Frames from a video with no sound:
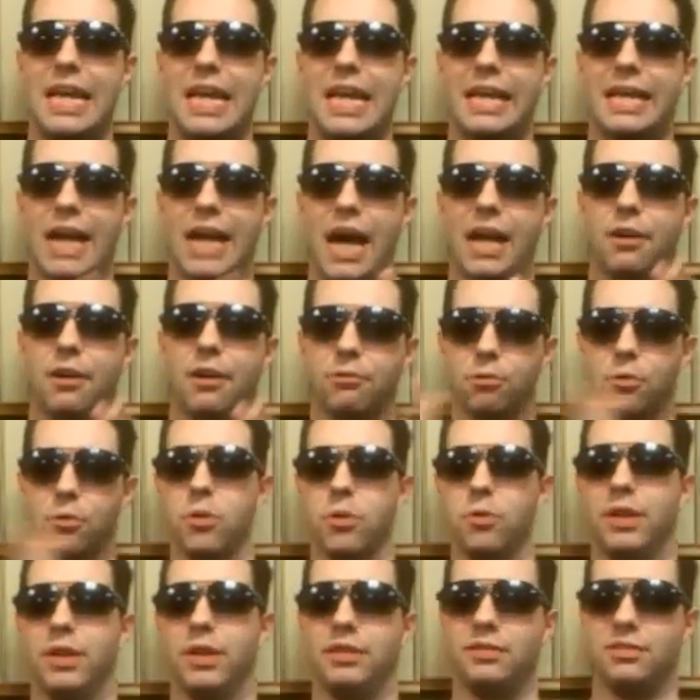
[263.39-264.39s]
it kind of
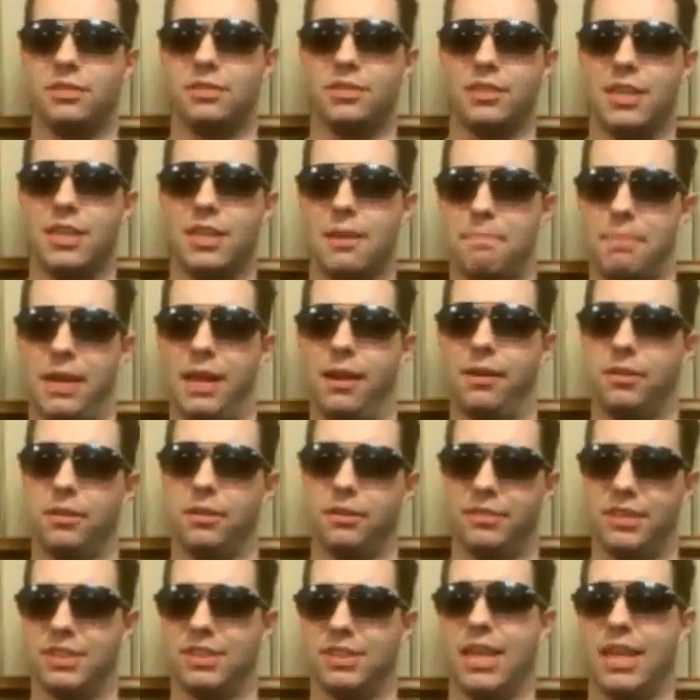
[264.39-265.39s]
ruins the appeal
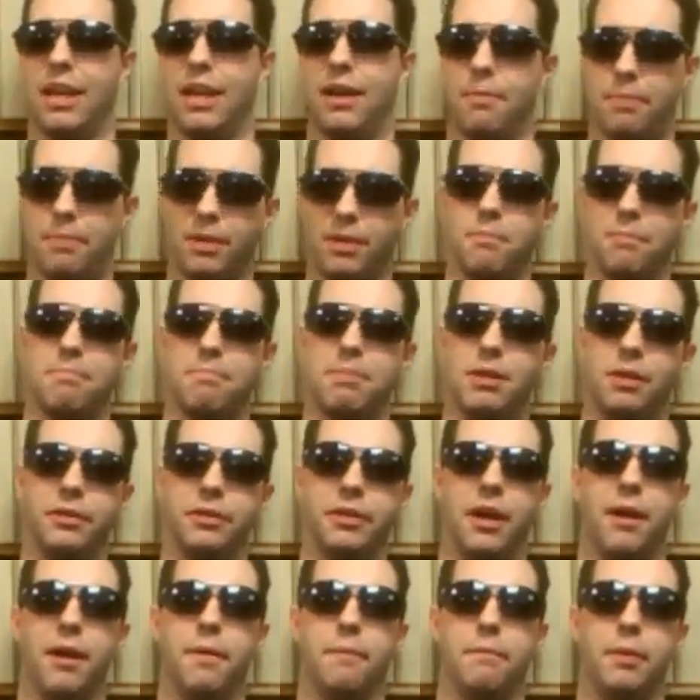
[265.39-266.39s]
of the setup and the
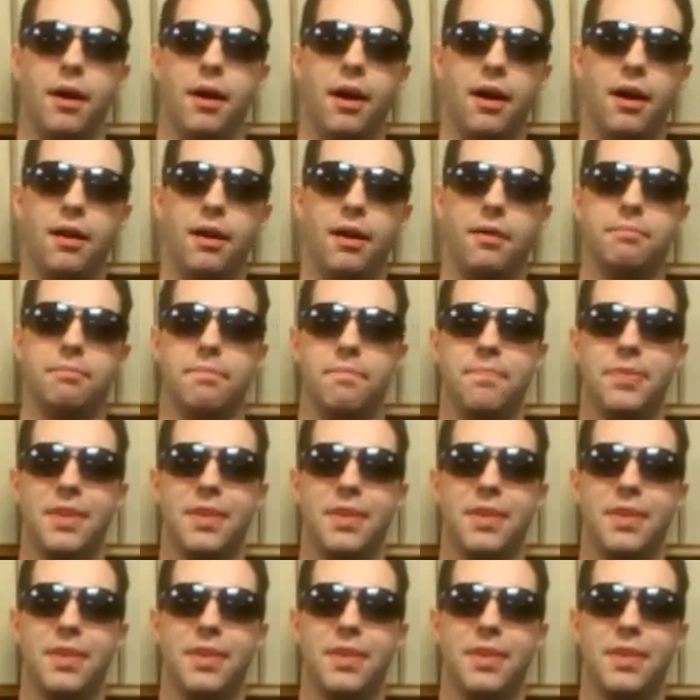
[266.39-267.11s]
build-up. Um,